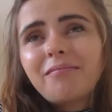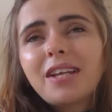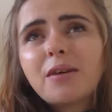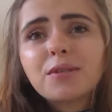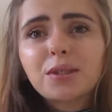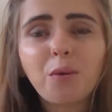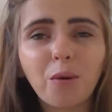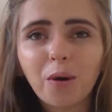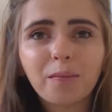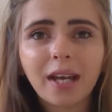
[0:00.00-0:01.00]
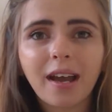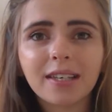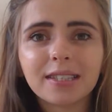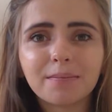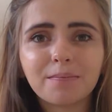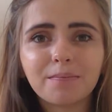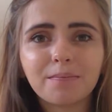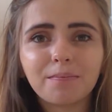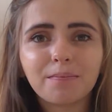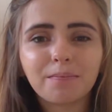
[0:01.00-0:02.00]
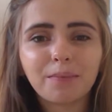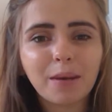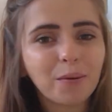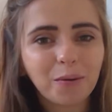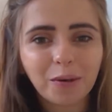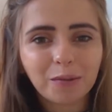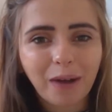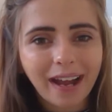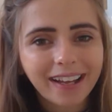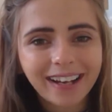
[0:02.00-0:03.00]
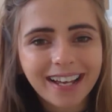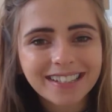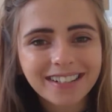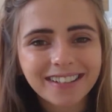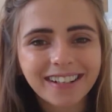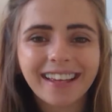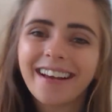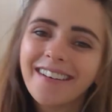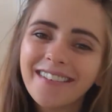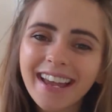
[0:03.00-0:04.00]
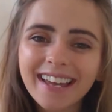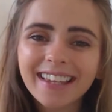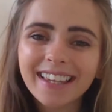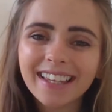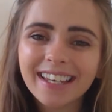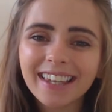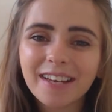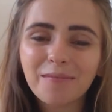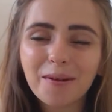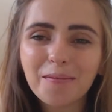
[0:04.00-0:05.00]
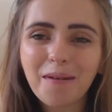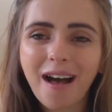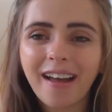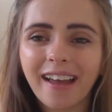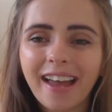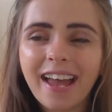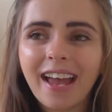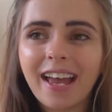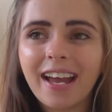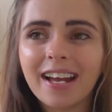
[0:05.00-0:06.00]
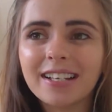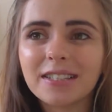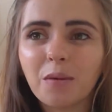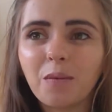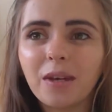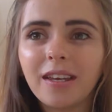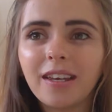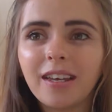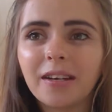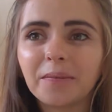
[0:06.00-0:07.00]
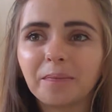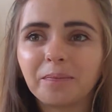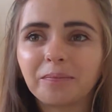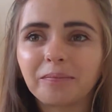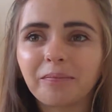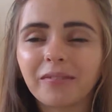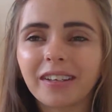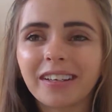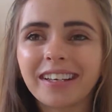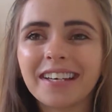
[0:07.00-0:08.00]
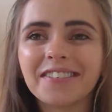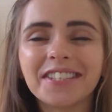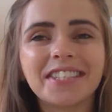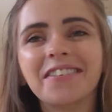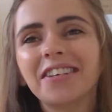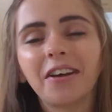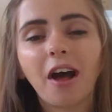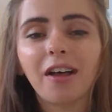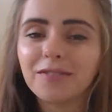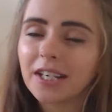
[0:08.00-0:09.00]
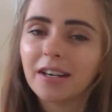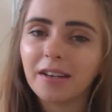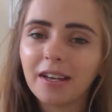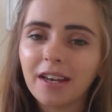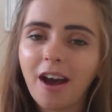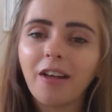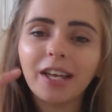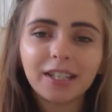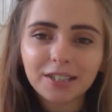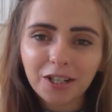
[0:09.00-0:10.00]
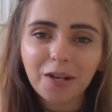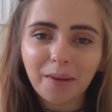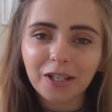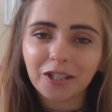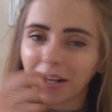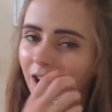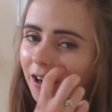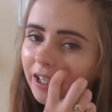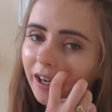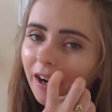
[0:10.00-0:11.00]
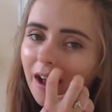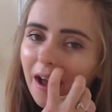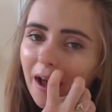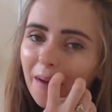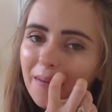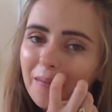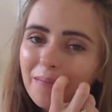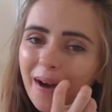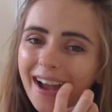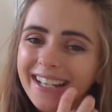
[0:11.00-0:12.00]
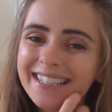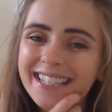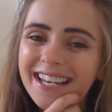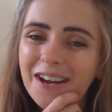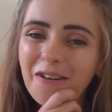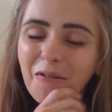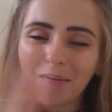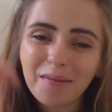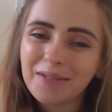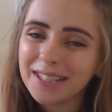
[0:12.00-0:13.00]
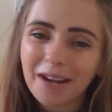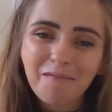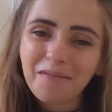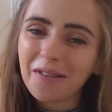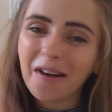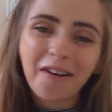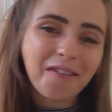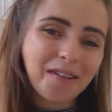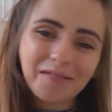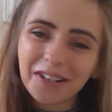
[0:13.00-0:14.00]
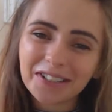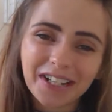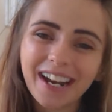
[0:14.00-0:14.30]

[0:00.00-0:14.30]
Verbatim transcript: it was cool because people would recognize her and they're like, oh, hey, Lily, like, blah, blah, blah. And we it was so cute. I'll have to, I'll insert a picture on here. Um, but, or maybe down below, I'm not sure.